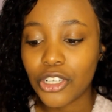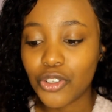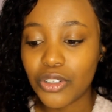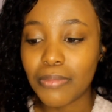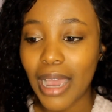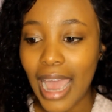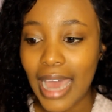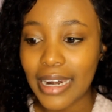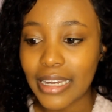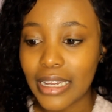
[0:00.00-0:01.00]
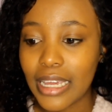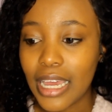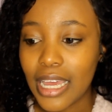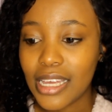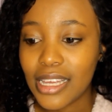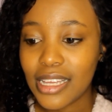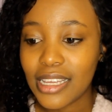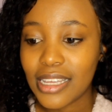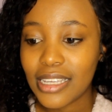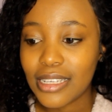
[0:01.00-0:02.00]
George Makari
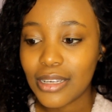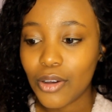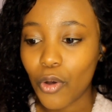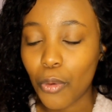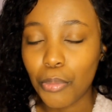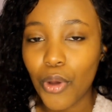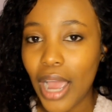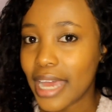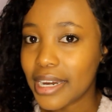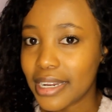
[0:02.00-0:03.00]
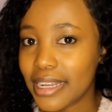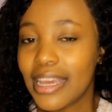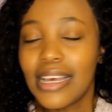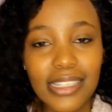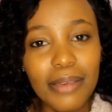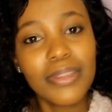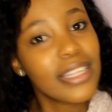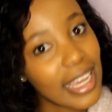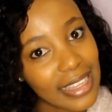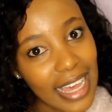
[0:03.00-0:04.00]
or Mukari, something
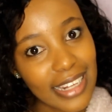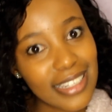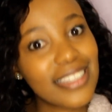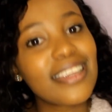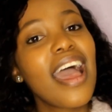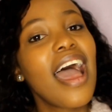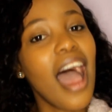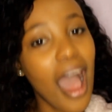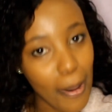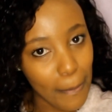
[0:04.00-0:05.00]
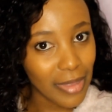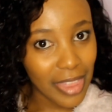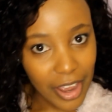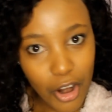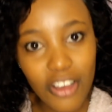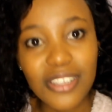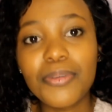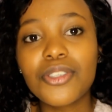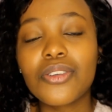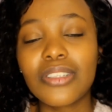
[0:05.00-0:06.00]
like that. That
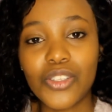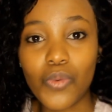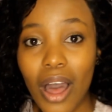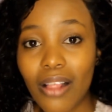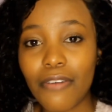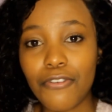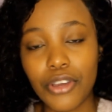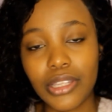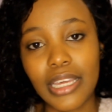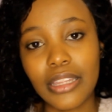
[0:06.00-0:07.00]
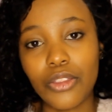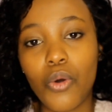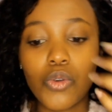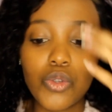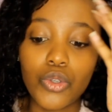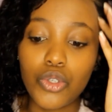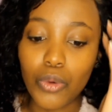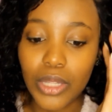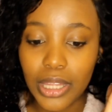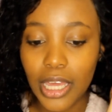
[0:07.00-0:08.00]
hospital as well, I've heard they also do
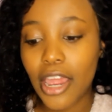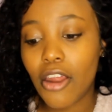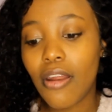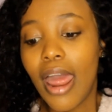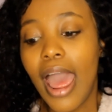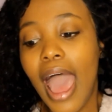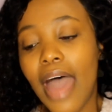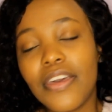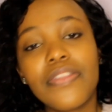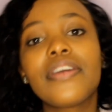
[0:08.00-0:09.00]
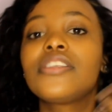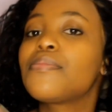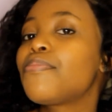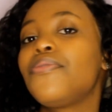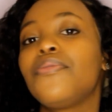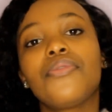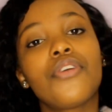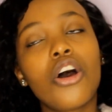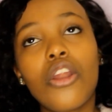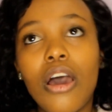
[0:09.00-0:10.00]
it there. And then there's
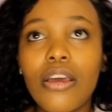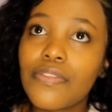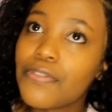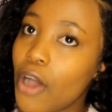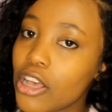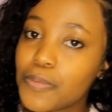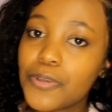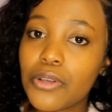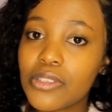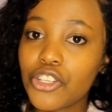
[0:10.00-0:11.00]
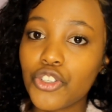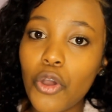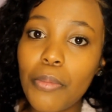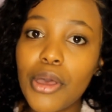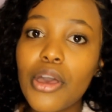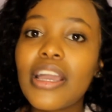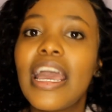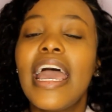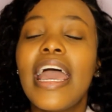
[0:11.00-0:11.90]
a lot of hospitals in Joburg.